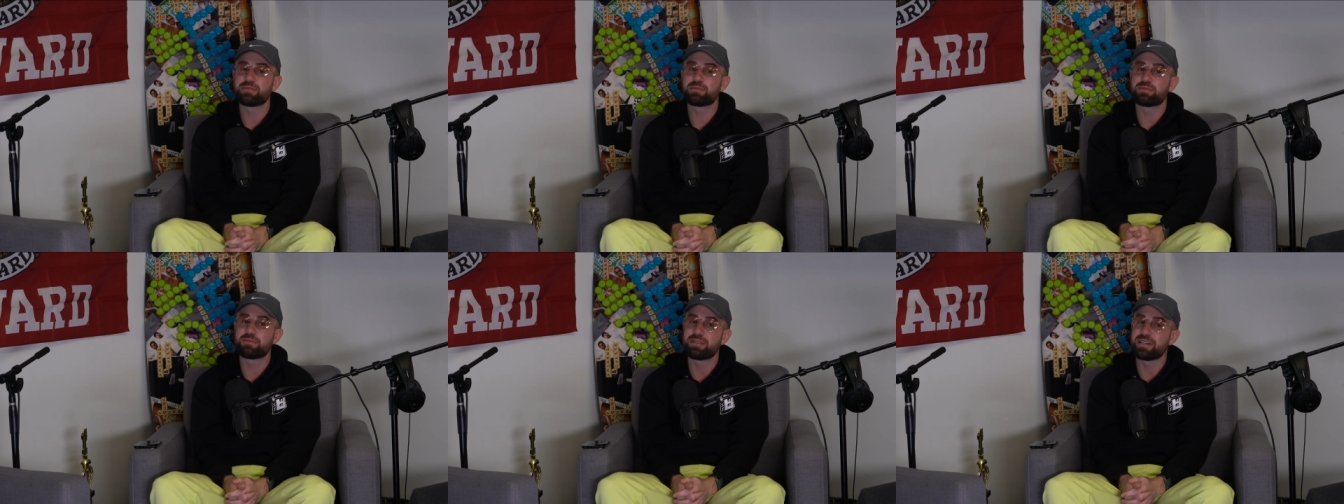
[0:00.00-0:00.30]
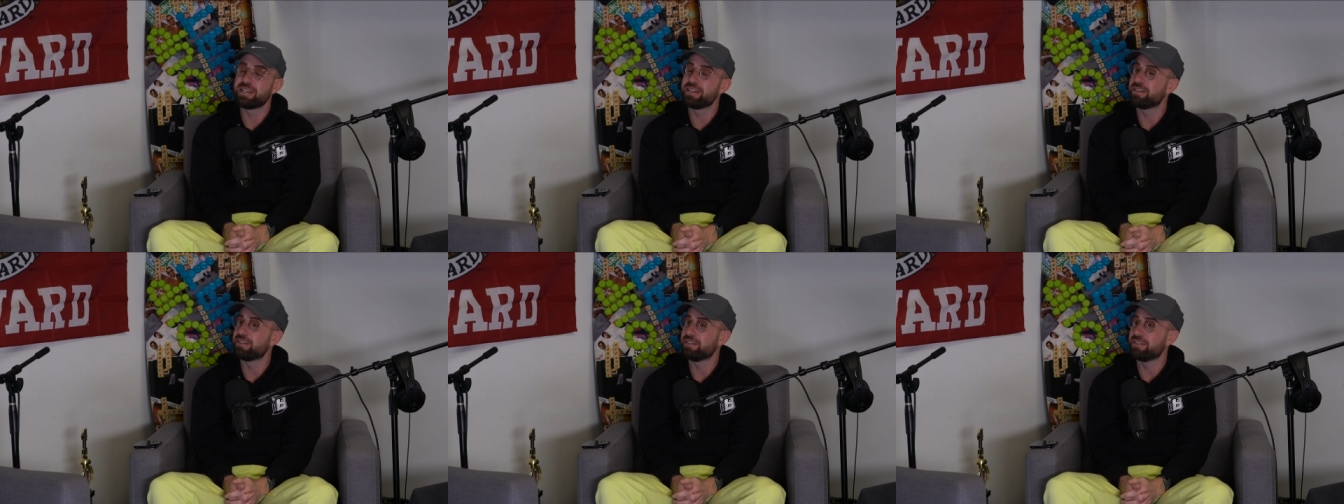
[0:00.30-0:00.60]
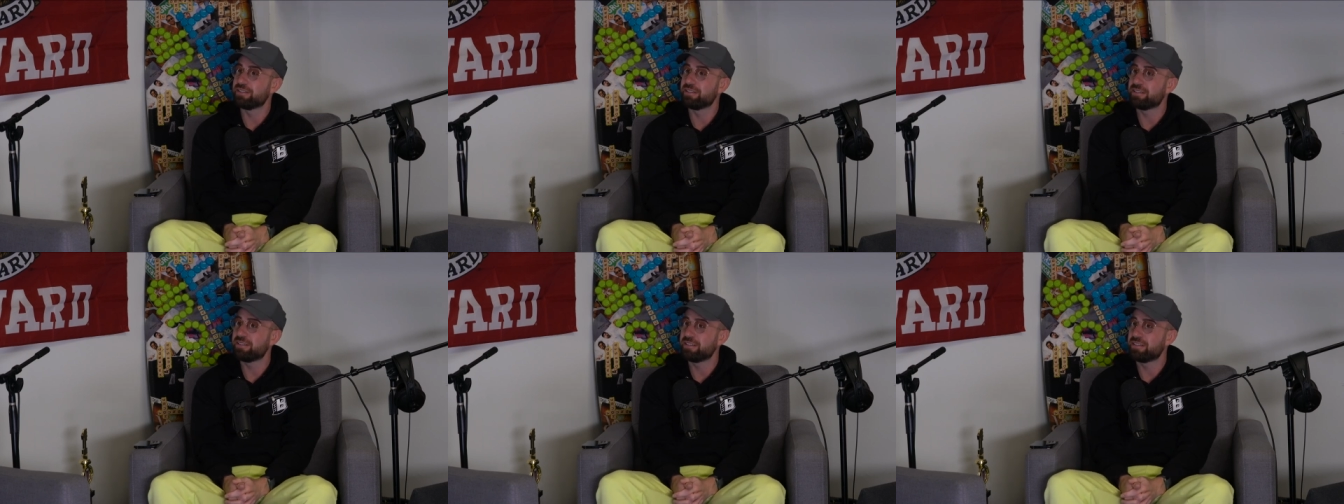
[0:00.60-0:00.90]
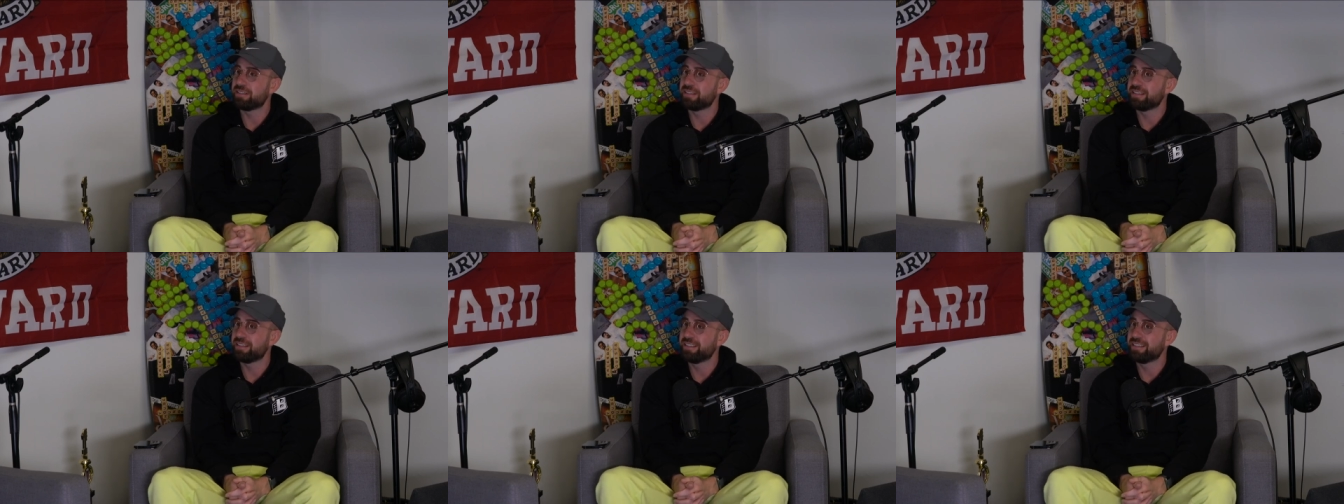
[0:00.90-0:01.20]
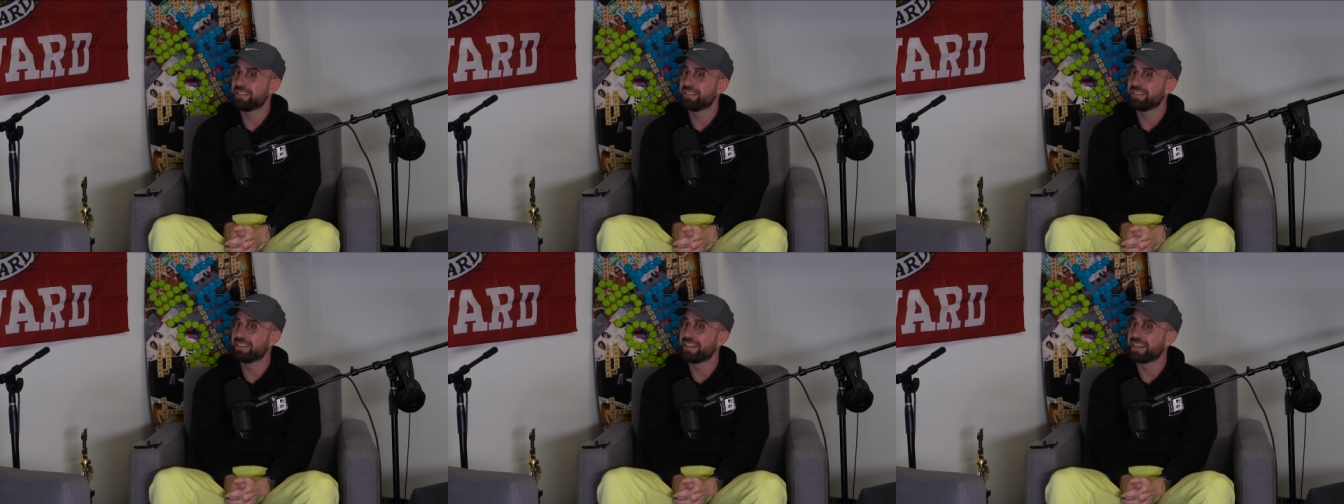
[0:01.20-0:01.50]
real
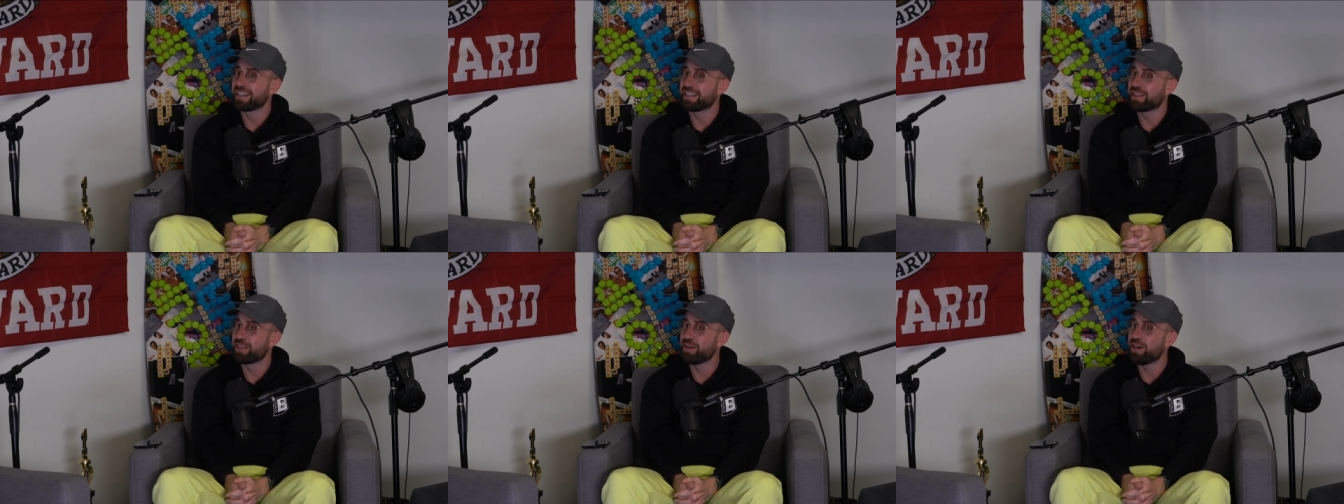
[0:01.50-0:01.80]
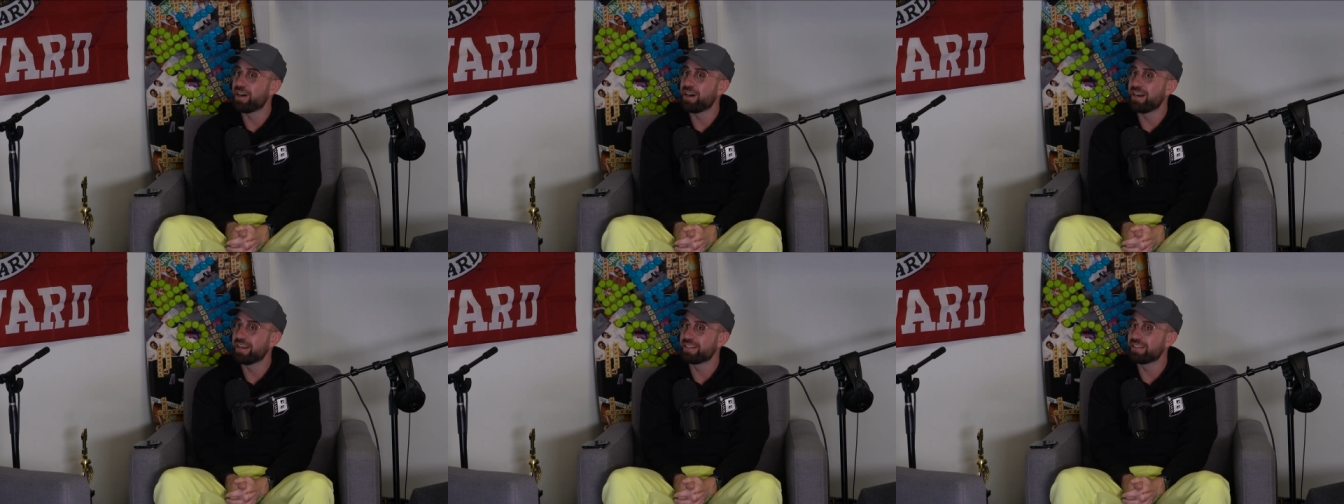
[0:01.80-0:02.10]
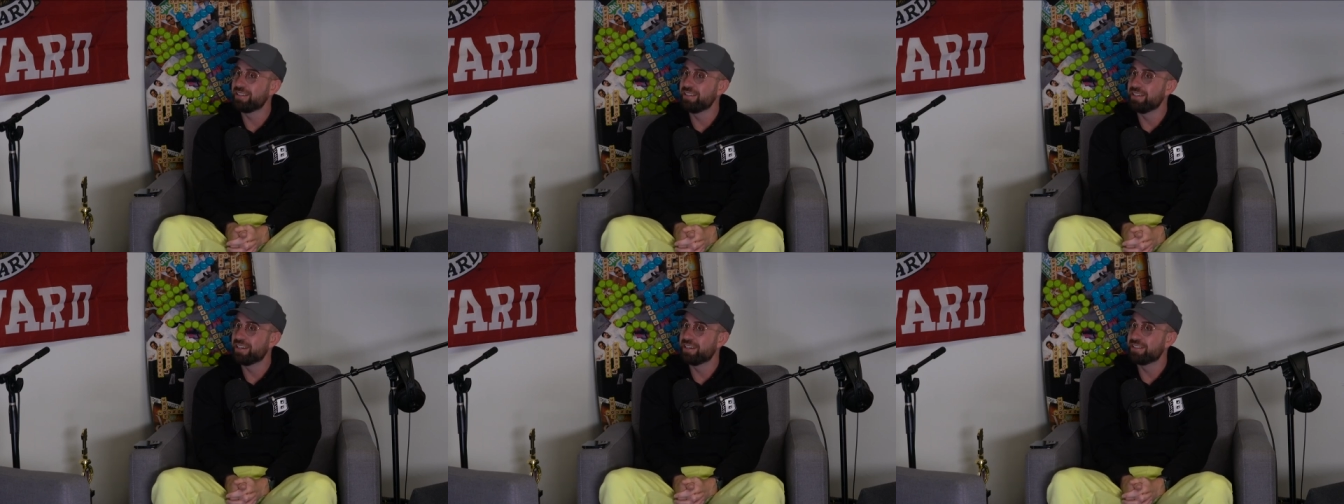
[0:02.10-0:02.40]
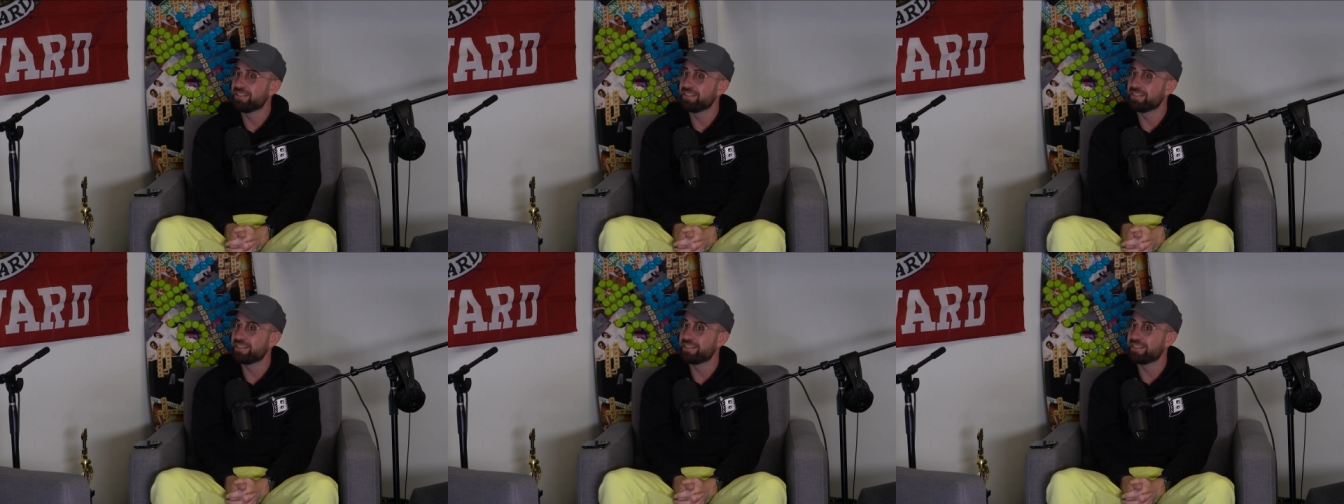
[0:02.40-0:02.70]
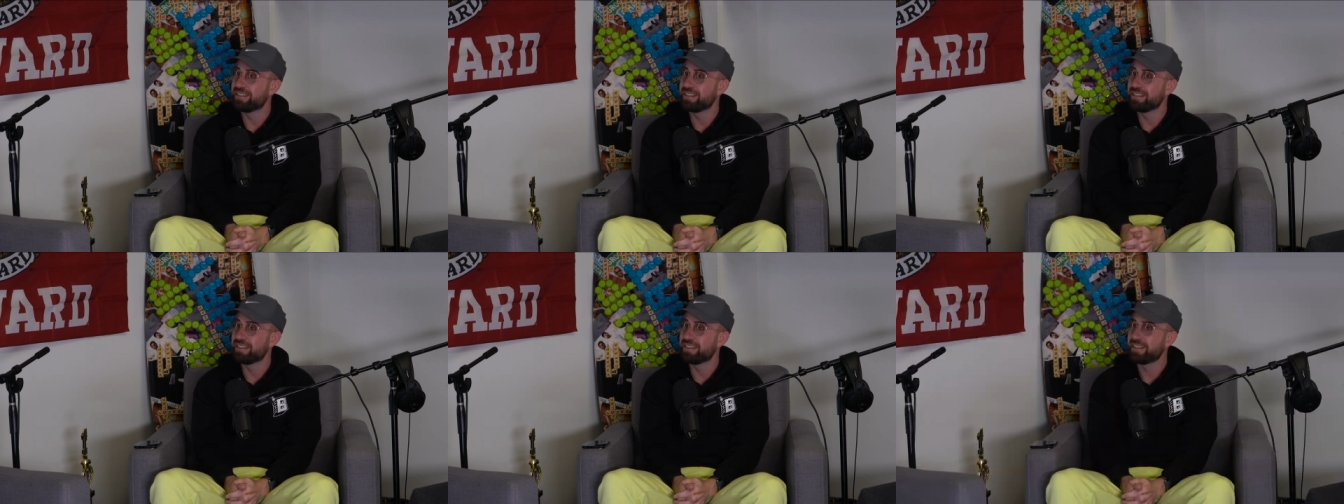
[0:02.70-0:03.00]
like thought, you know? They